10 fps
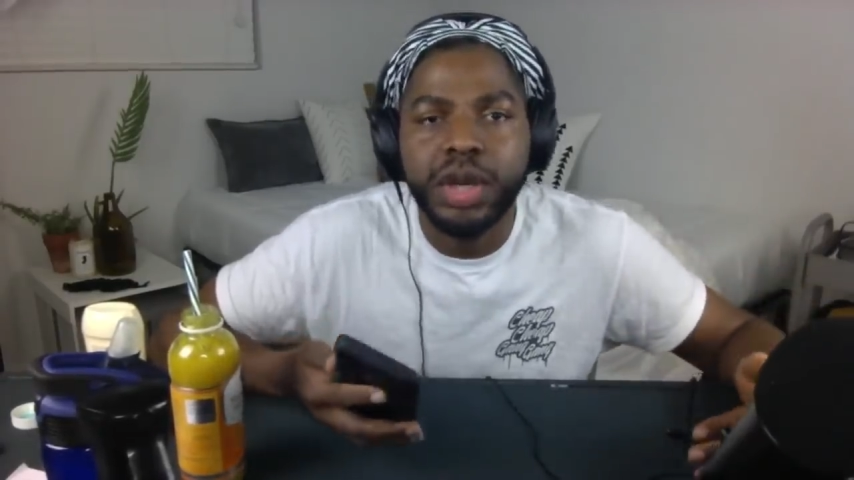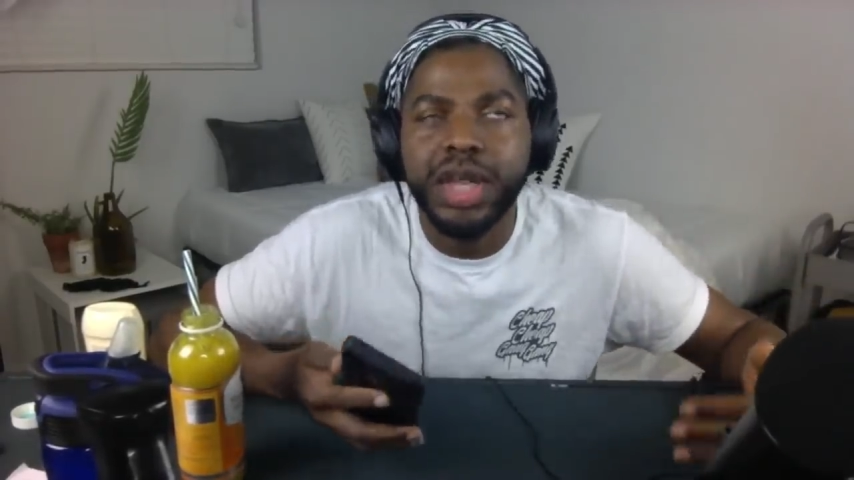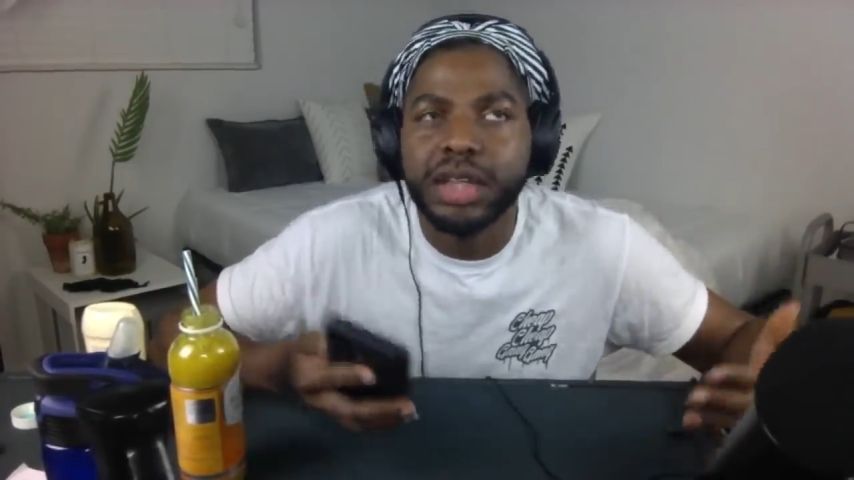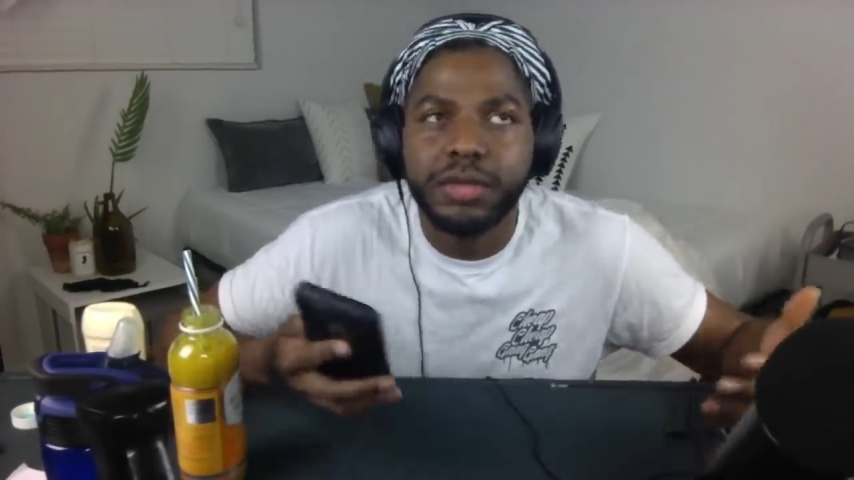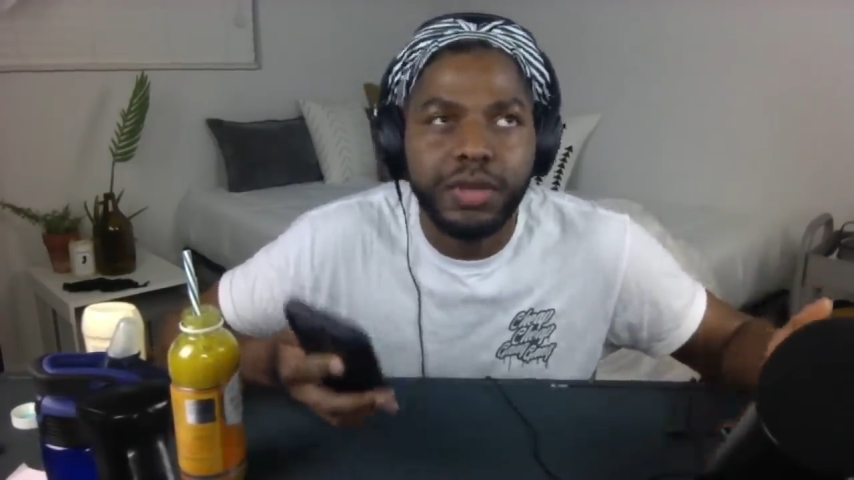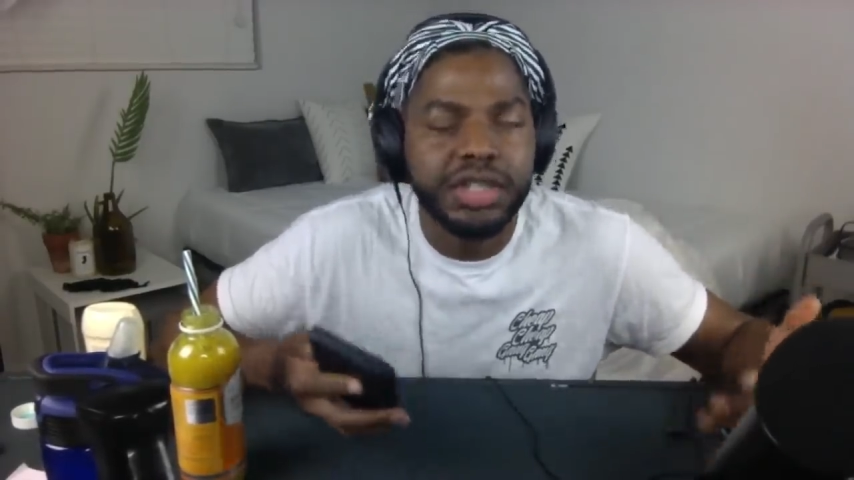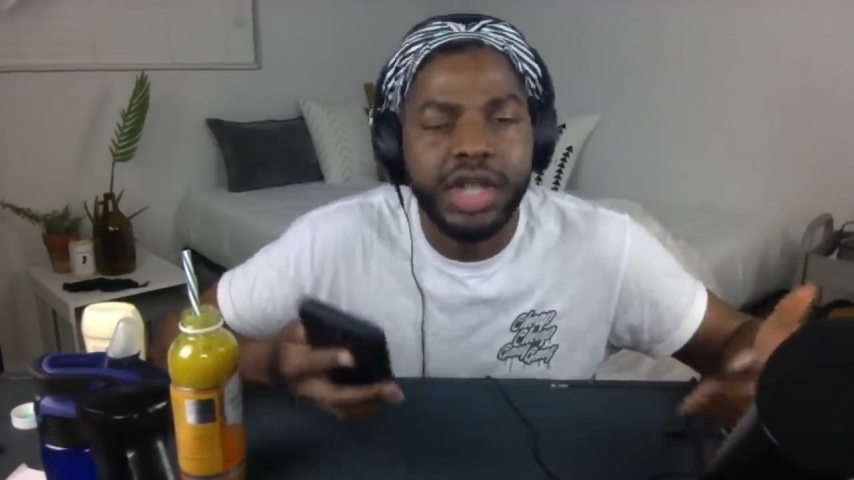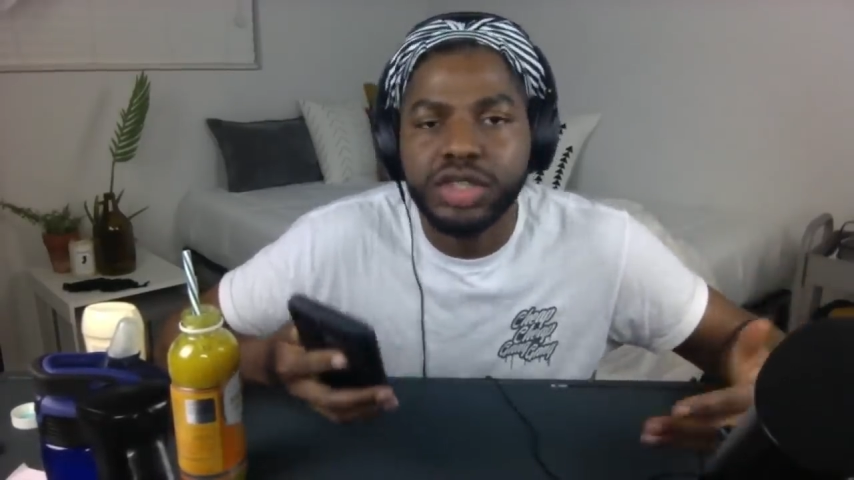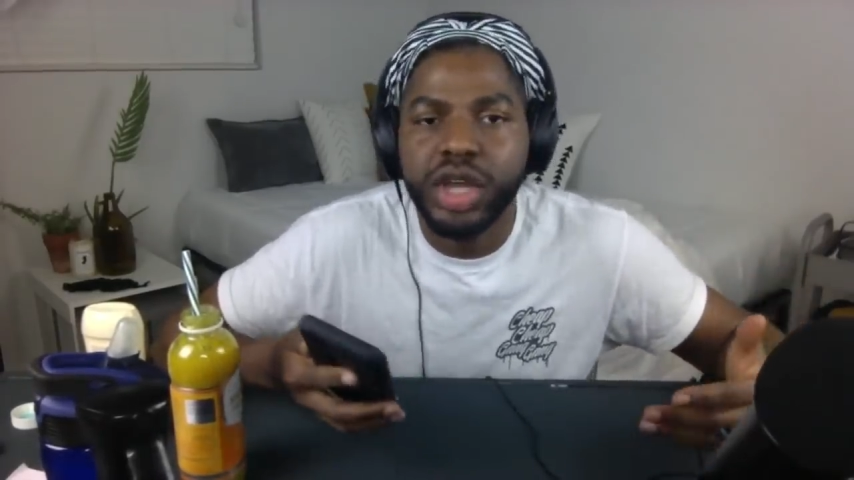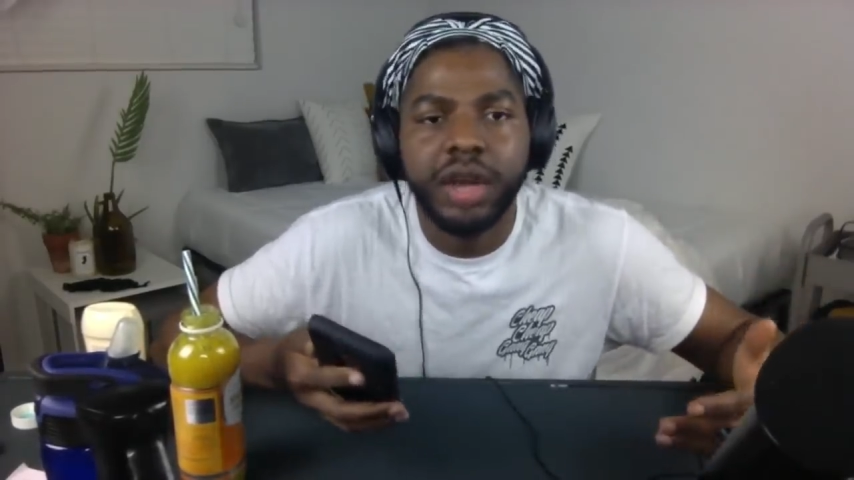Like the first
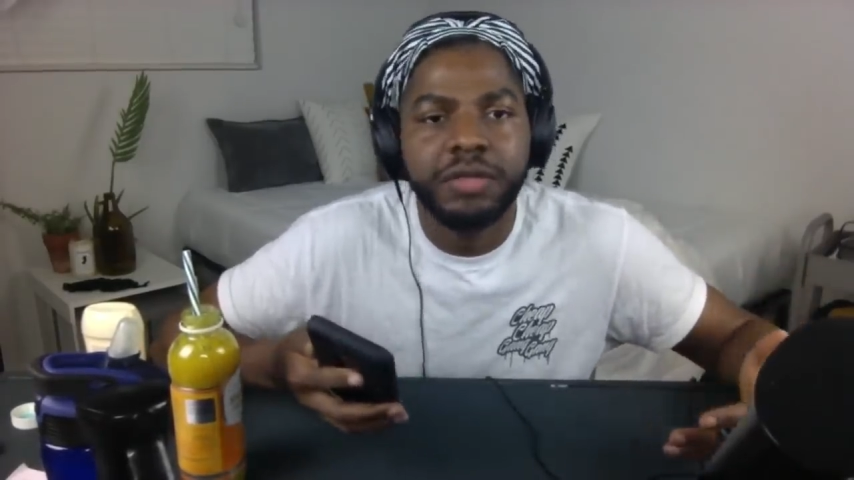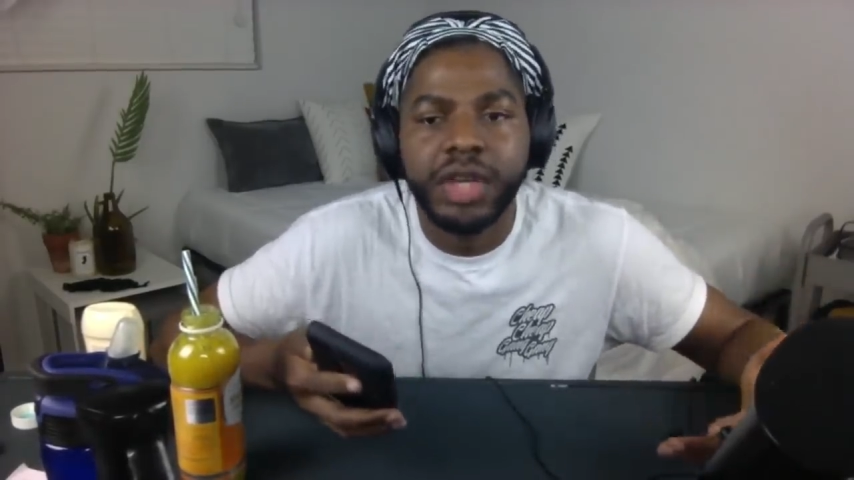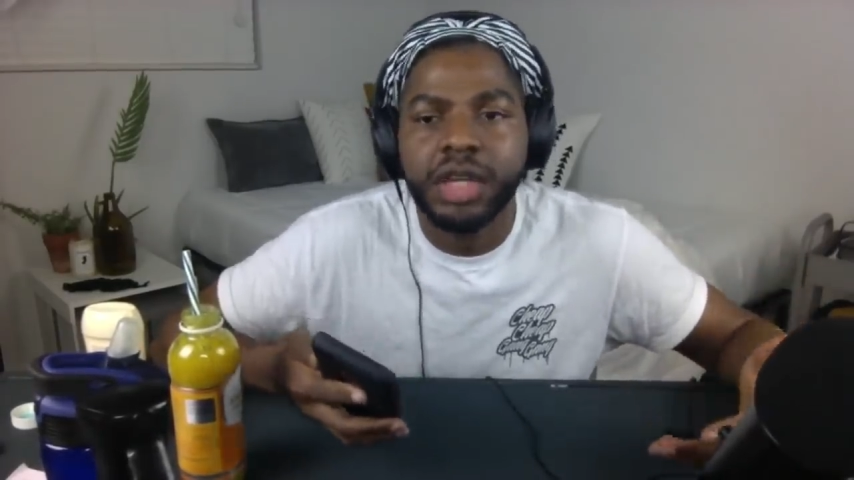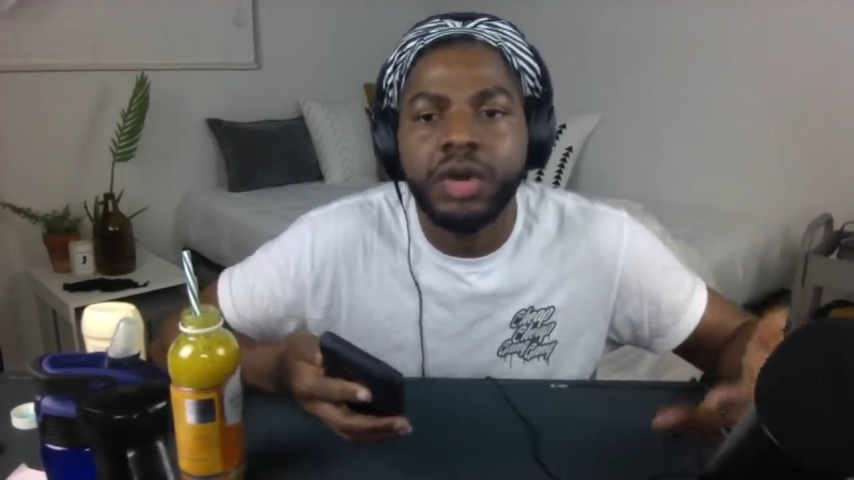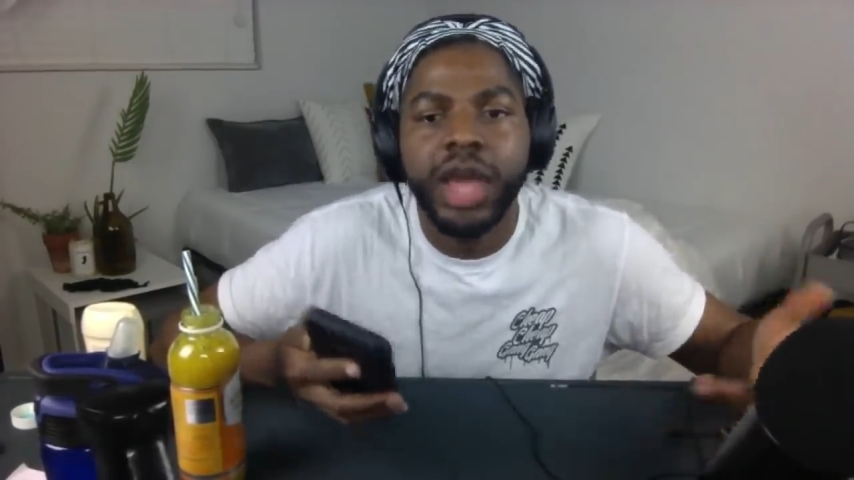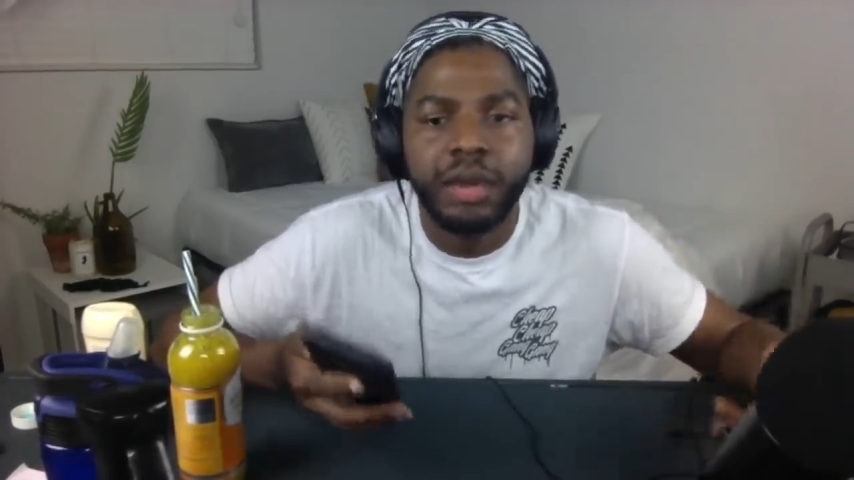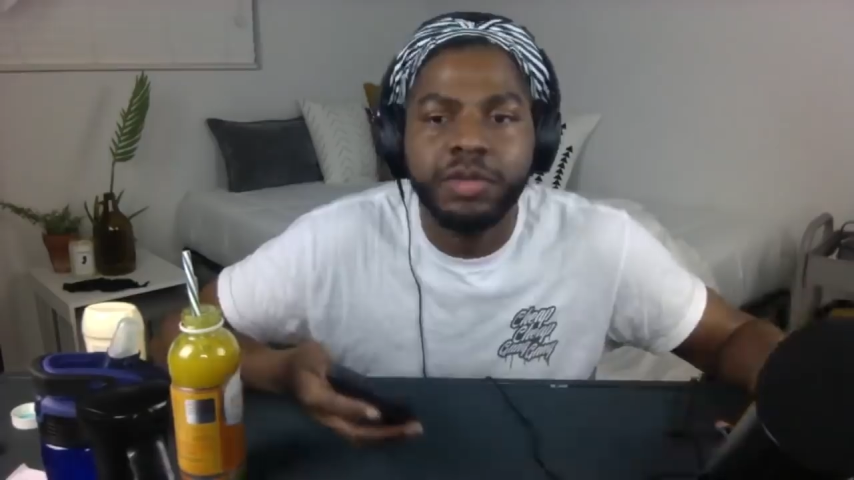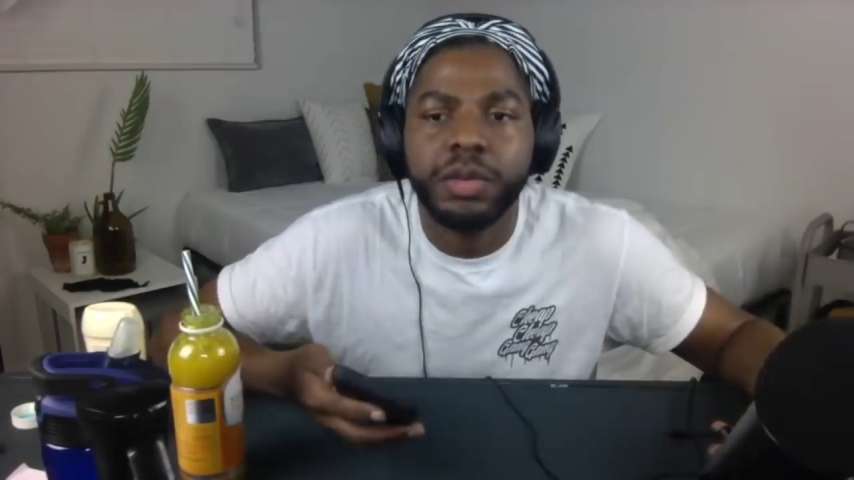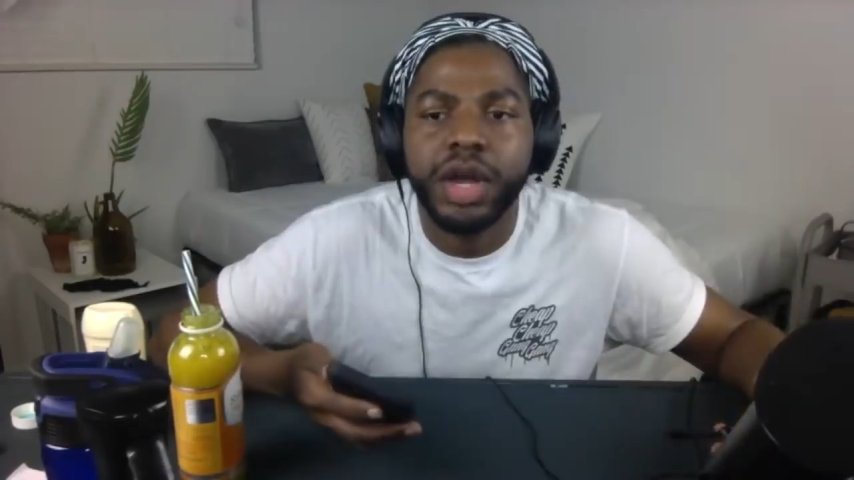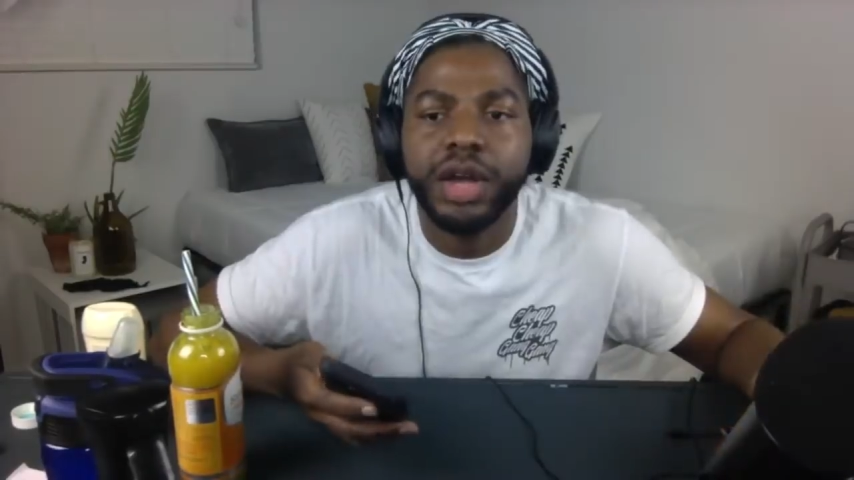natural hair video came
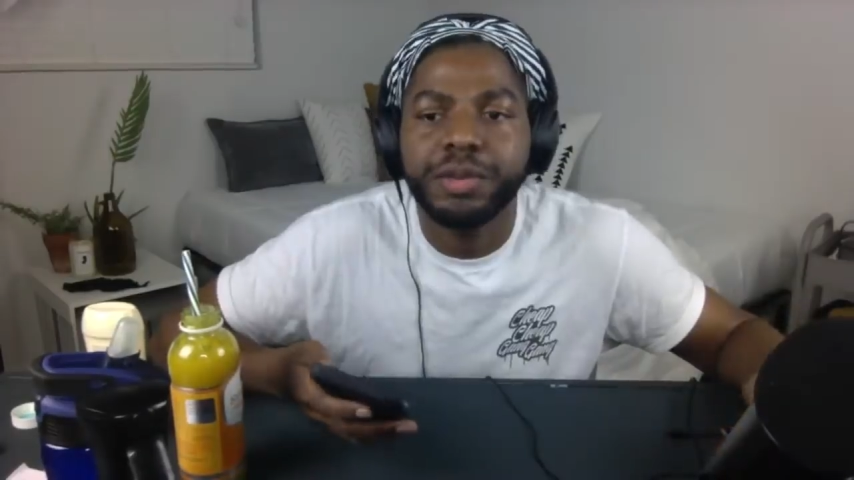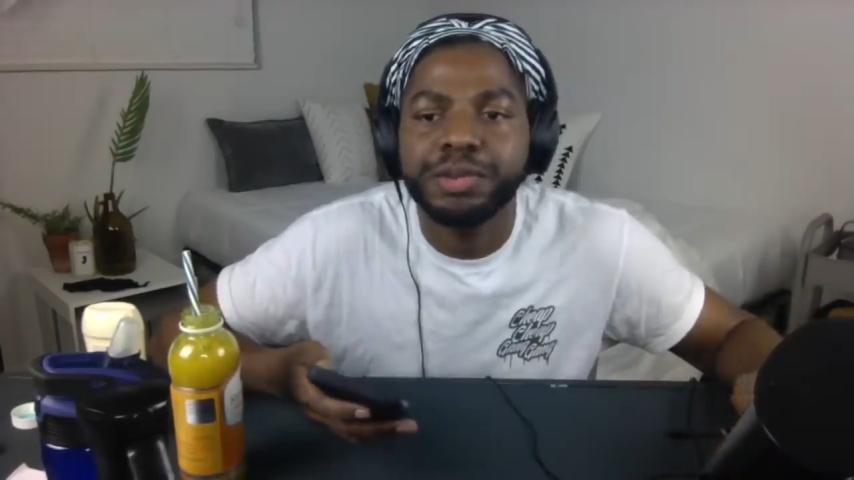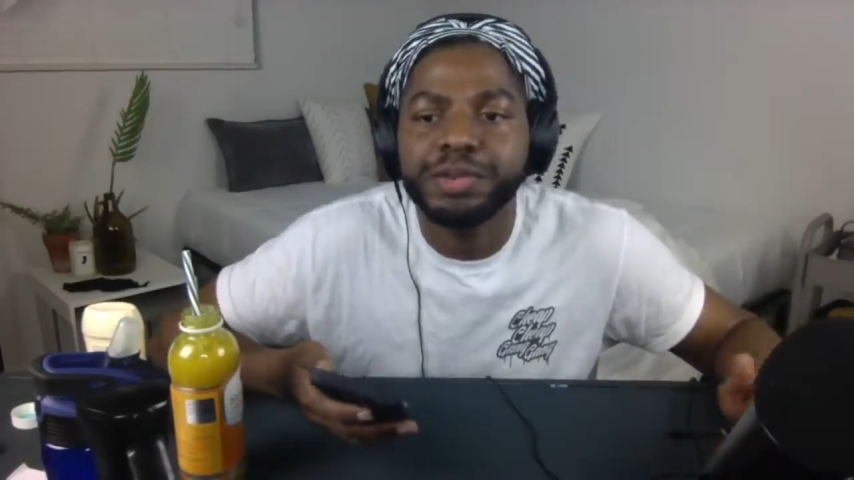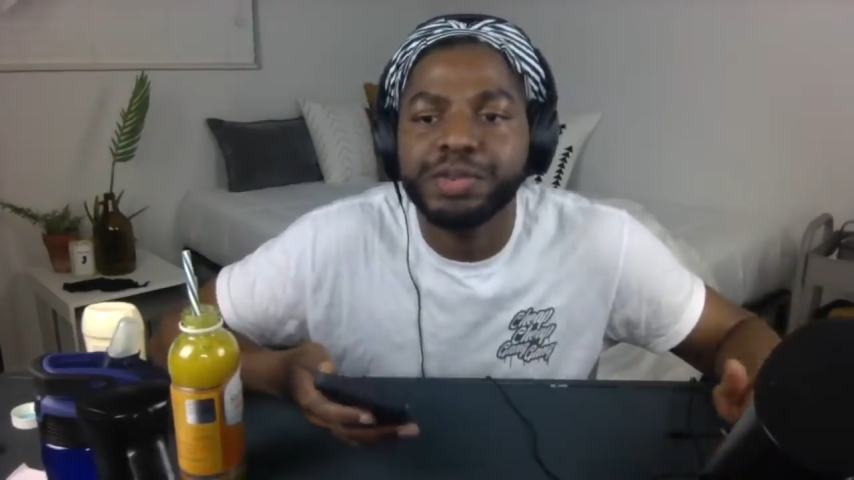from her.